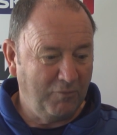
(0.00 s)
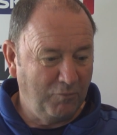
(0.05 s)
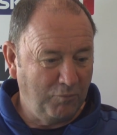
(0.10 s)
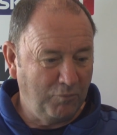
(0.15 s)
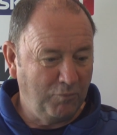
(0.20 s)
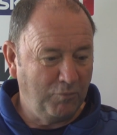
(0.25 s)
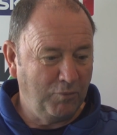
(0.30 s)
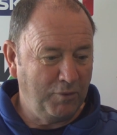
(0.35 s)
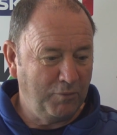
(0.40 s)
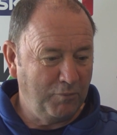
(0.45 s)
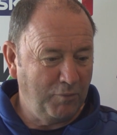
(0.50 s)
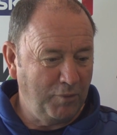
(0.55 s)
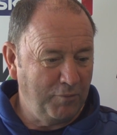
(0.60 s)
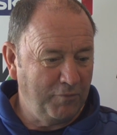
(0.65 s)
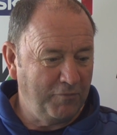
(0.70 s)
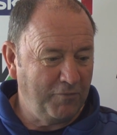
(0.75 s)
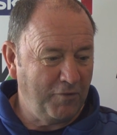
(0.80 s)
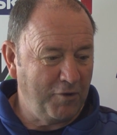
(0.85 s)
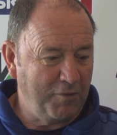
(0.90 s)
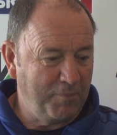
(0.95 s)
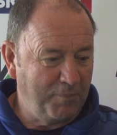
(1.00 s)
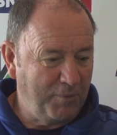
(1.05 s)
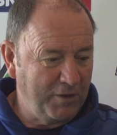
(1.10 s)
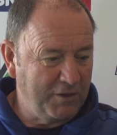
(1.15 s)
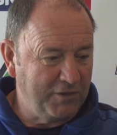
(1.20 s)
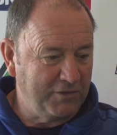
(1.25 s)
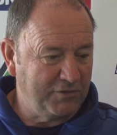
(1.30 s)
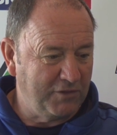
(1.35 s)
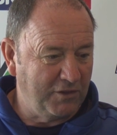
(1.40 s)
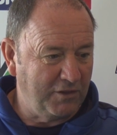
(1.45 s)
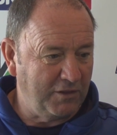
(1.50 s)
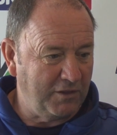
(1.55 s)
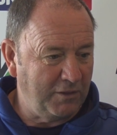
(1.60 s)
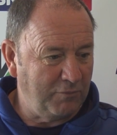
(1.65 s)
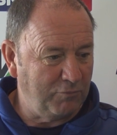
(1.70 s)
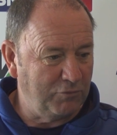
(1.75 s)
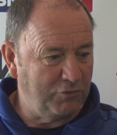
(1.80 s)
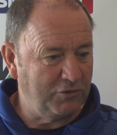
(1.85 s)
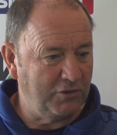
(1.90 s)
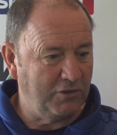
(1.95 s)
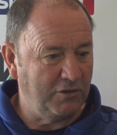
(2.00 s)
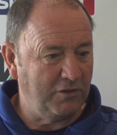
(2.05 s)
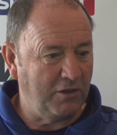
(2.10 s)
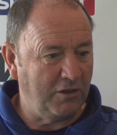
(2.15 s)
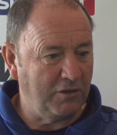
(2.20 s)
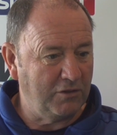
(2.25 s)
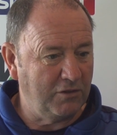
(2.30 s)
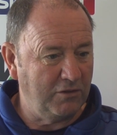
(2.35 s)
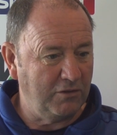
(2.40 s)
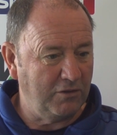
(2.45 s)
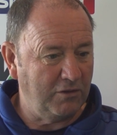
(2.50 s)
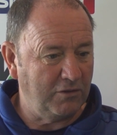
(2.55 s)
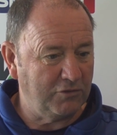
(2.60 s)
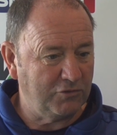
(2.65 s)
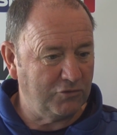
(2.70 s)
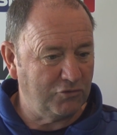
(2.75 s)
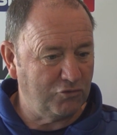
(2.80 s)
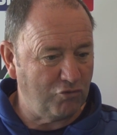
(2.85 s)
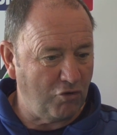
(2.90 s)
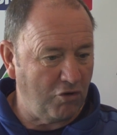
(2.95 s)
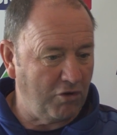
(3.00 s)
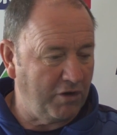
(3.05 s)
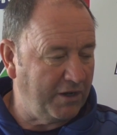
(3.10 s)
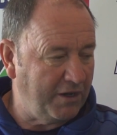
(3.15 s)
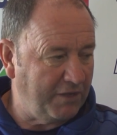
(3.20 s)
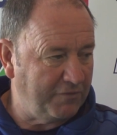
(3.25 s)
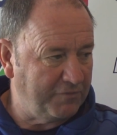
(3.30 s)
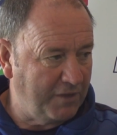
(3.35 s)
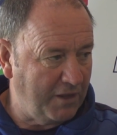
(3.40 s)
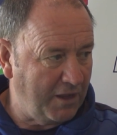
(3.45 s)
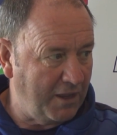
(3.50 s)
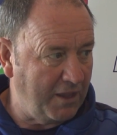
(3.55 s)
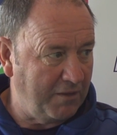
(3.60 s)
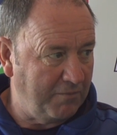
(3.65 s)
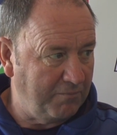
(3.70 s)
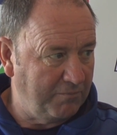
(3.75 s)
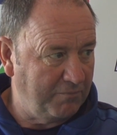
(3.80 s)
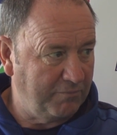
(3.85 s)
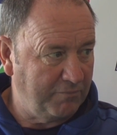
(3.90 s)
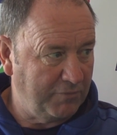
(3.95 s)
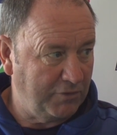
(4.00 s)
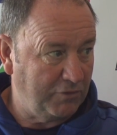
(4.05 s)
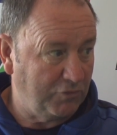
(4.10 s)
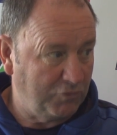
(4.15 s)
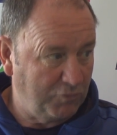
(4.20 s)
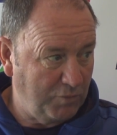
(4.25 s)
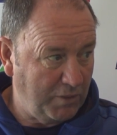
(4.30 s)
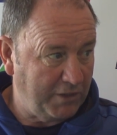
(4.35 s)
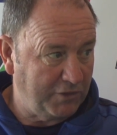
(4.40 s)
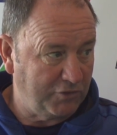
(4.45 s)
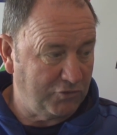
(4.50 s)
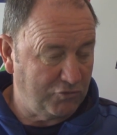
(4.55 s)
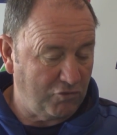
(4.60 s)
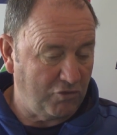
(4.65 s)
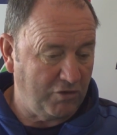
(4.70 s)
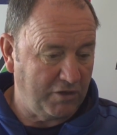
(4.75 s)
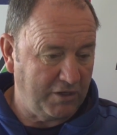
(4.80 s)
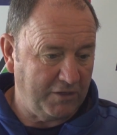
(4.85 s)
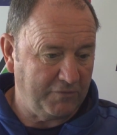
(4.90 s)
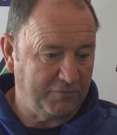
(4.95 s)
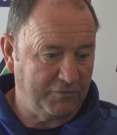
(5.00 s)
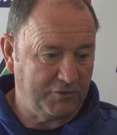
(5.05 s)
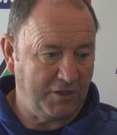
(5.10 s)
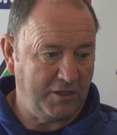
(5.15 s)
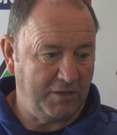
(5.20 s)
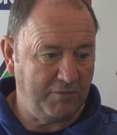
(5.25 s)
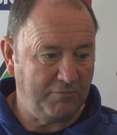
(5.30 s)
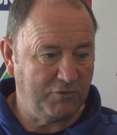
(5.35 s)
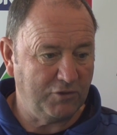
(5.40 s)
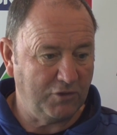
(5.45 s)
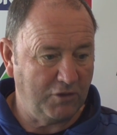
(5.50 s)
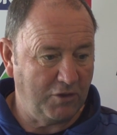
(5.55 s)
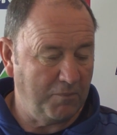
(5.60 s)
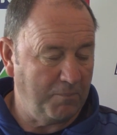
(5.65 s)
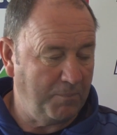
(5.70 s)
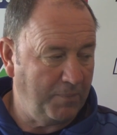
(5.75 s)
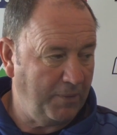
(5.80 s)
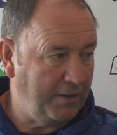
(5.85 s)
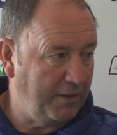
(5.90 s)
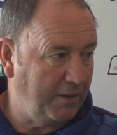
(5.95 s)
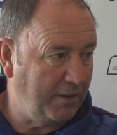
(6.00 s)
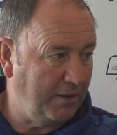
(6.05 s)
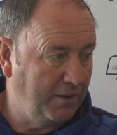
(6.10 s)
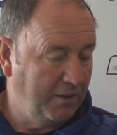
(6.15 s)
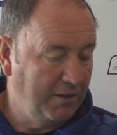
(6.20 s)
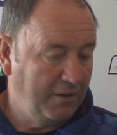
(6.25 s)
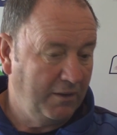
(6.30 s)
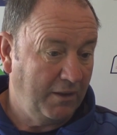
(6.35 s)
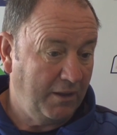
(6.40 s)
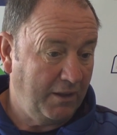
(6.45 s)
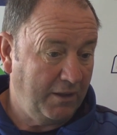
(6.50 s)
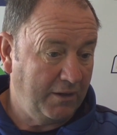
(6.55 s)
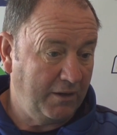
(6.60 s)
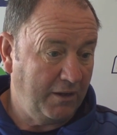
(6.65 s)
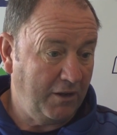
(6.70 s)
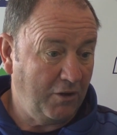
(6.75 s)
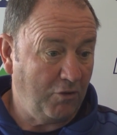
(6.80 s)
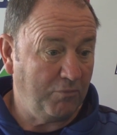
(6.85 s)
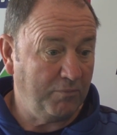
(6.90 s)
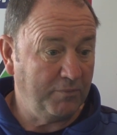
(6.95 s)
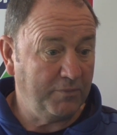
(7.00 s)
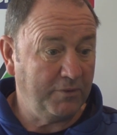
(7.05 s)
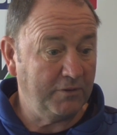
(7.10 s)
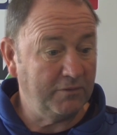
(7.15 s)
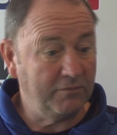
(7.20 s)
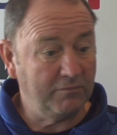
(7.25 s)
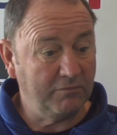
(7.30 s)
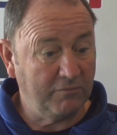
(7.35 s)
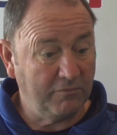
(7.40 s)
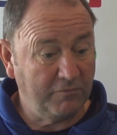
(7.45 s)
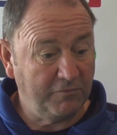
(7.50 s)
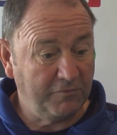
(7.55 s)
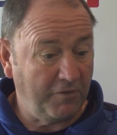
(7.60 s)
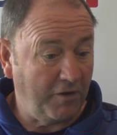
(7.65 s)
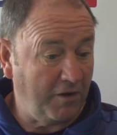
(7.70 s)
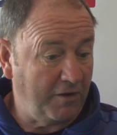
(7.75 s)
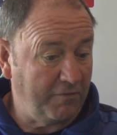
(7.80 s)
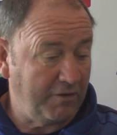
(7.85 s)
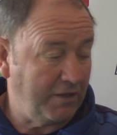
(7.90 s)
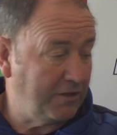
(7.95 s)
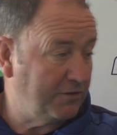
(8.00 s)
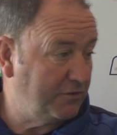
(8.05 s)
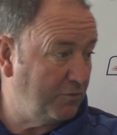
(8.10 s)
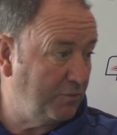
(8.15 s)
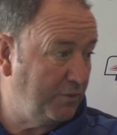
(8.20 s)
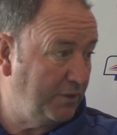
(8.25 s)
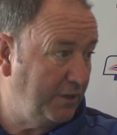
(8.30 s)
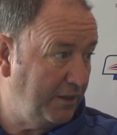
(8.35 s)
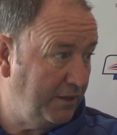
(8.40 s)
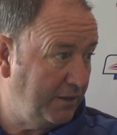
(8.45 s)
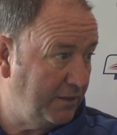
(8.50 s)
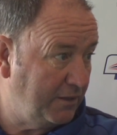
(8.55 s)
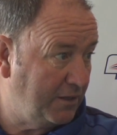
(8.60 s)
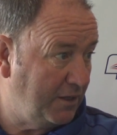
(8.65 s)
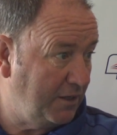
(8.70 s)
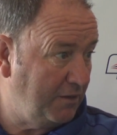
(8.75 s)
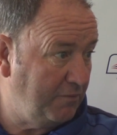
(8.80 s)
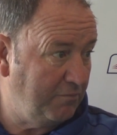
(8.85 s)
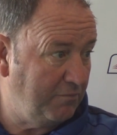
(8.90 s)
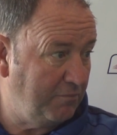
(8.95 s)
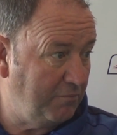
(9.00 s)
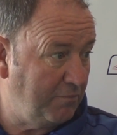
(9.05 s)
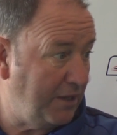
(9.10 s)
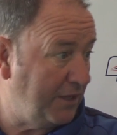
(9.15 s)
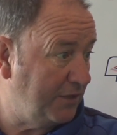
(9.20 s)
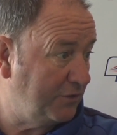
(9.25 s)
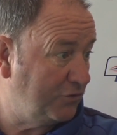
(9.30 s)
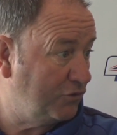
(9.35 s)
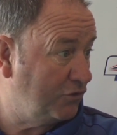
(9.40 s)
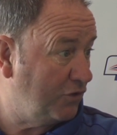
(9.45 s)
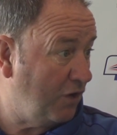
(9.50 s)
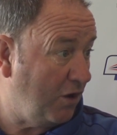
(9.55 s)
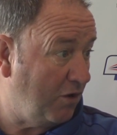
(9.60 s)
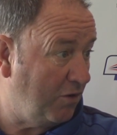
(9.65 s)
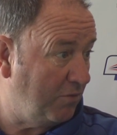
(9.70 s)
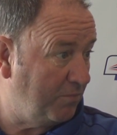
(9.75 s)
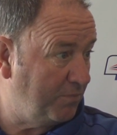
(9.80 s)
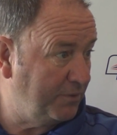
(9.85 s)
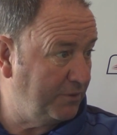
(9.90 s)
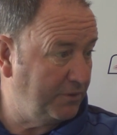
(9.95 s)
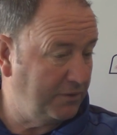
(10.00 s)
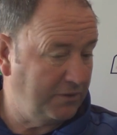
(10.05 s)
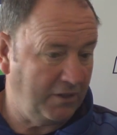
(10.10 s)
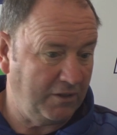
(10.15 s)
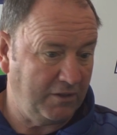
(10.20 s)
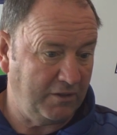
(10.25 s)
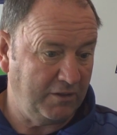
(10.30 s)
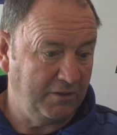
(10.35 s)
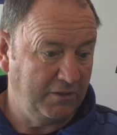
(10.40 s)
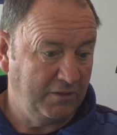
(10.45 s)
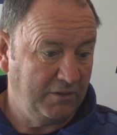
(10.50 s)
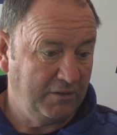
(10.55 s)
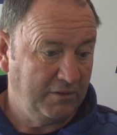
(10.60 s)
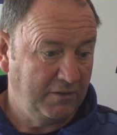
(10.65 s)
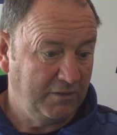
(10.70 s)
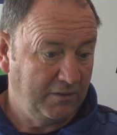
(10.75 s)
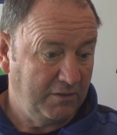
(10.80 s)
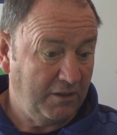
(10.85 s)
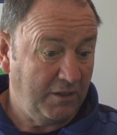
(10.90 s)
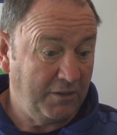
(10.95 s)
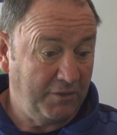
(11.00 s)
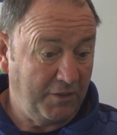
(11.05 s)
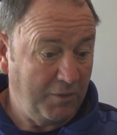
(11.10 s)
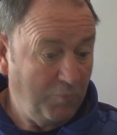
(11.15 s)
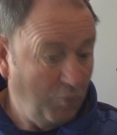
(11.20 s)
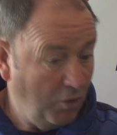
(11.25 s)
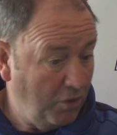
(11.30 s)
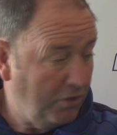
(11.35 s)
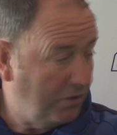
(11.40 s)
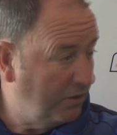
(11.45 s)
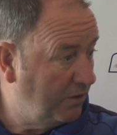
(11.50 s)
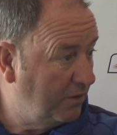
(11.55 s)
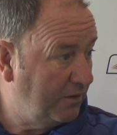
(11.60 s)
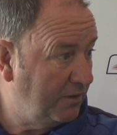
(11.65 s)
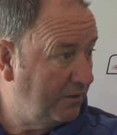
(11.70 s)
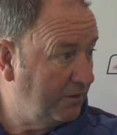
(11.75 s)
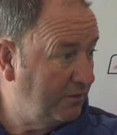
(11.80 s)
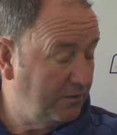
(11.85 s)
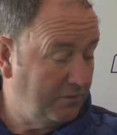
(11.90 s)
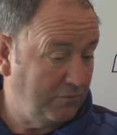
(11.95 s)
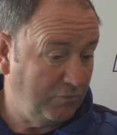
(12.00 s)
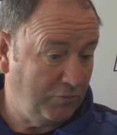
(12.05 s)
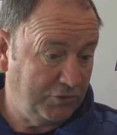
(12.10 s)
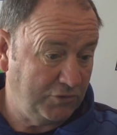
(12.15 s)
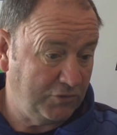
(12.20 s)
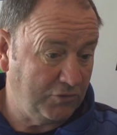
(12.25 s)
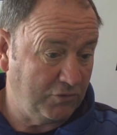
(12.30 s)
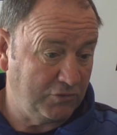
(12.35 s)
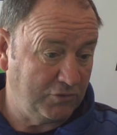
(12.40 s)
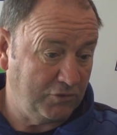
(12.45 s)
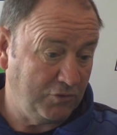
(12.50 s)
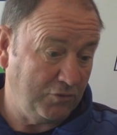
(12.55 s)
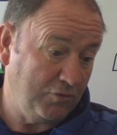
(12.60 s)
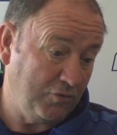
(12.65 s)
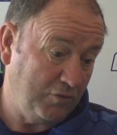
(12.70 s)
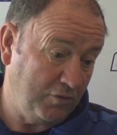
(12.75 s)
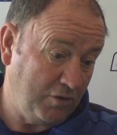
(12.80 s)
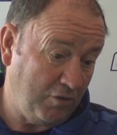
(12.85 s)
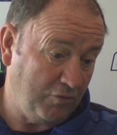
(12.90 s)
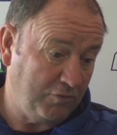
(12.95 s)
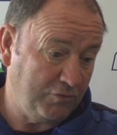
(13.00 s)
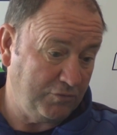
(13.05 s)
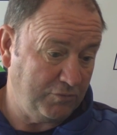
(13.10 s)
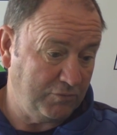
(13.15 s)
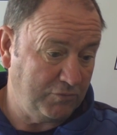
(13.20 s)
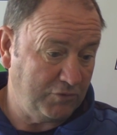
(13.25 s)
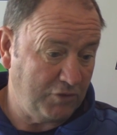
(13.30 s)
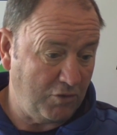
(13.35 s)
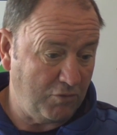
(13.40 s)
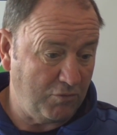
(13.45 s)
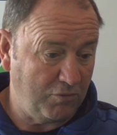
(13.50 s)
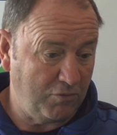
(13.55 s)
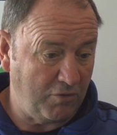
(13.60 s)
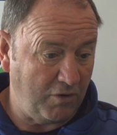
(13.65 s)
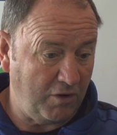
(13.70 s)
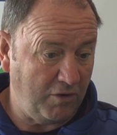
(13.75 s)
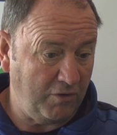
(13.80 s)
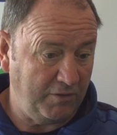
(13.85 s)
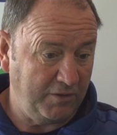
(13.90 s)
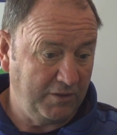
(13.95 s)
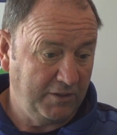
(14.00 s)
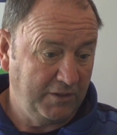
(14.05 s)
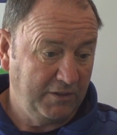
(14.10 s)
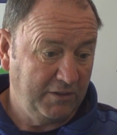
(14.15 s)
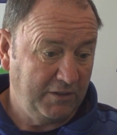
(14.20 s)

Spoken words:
we were very pleased that it was a strong enough game, because we had a strong enough team to compete and help the five lads that we needed to keep match sharp, and they were. And we scored two good goals from Joel Grant.